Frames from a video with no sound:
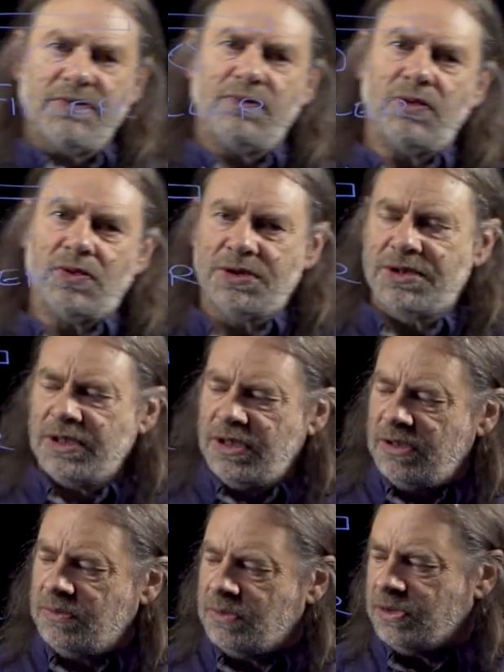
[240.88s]
of water in
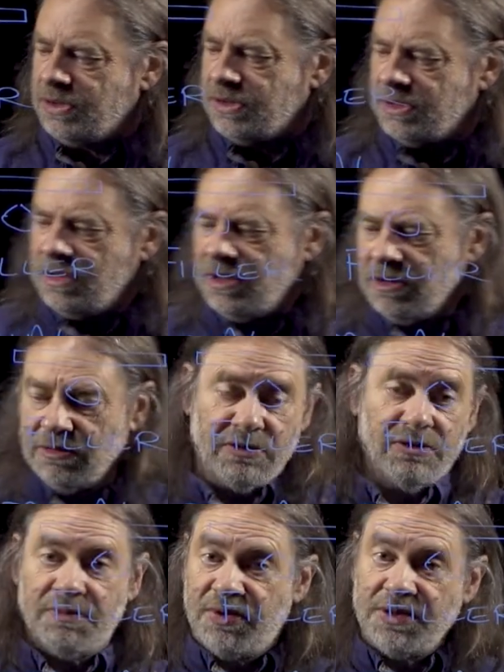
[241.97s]
the wood or
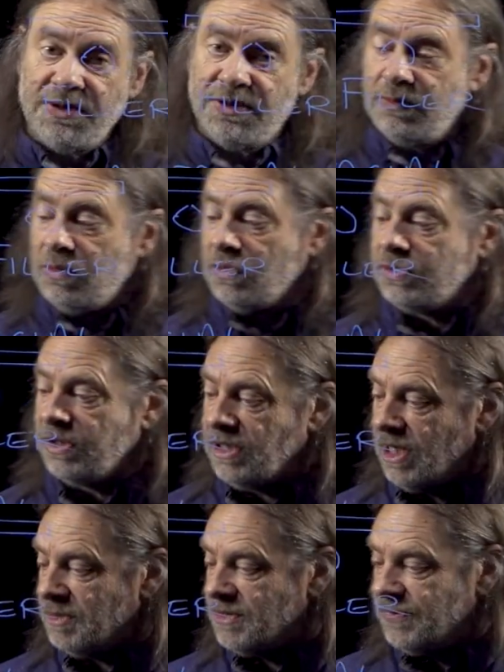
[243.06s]
presence of water in the
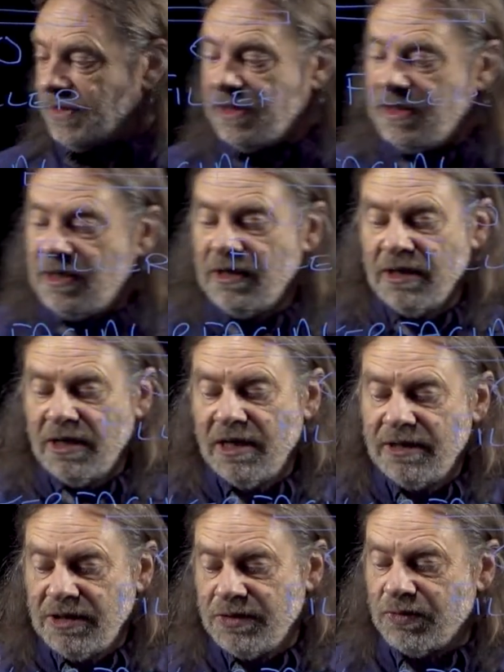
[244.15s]
atmosphere,
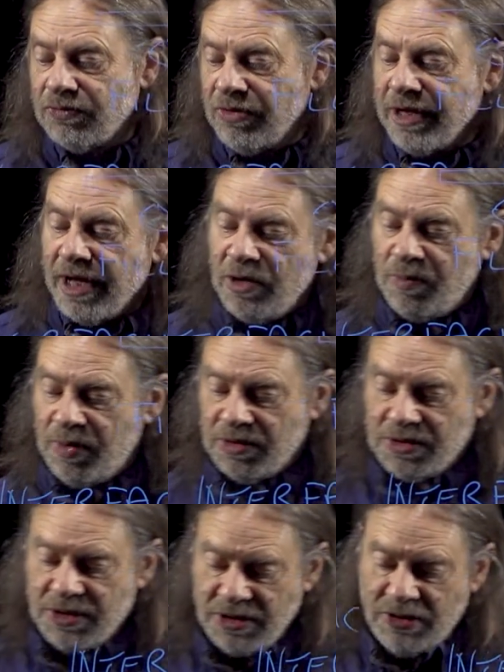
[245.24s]
these will ring open,
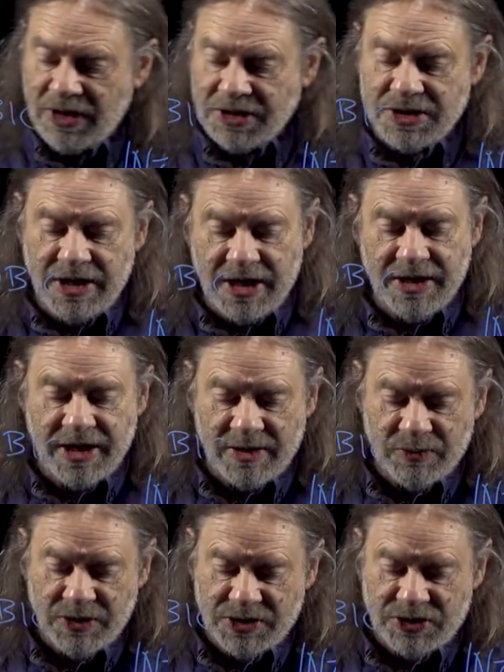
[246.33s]
so you actually end up
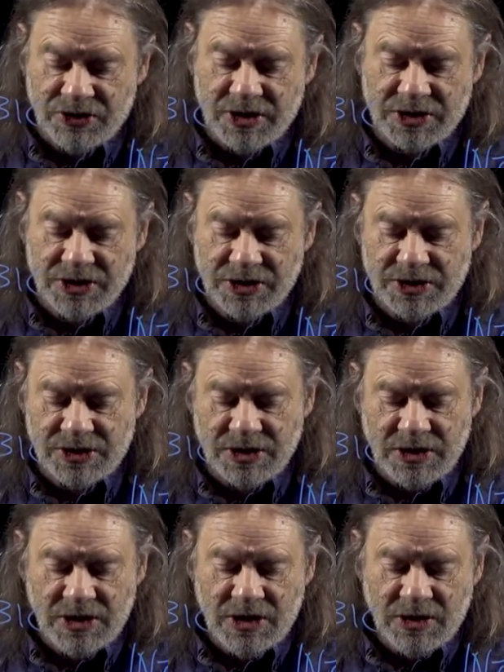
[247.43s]
with structures
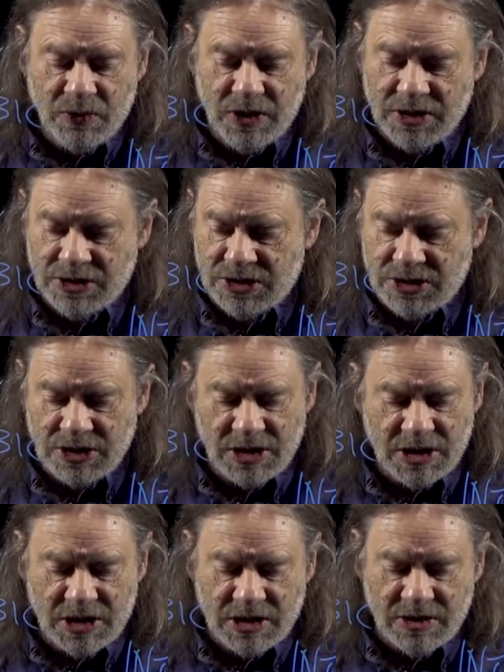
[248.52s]
which
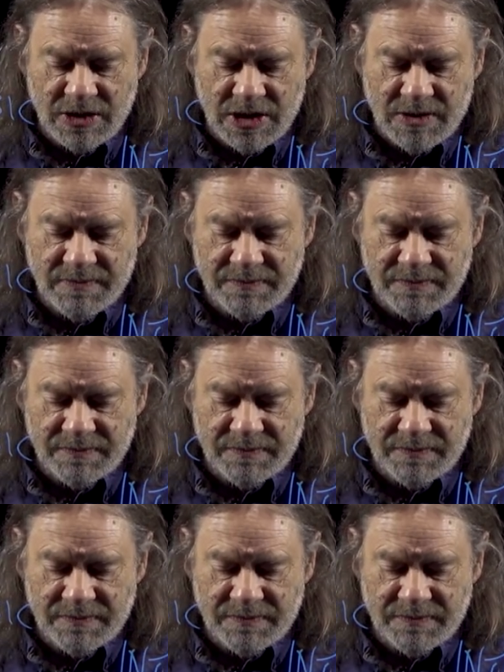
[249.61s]
are,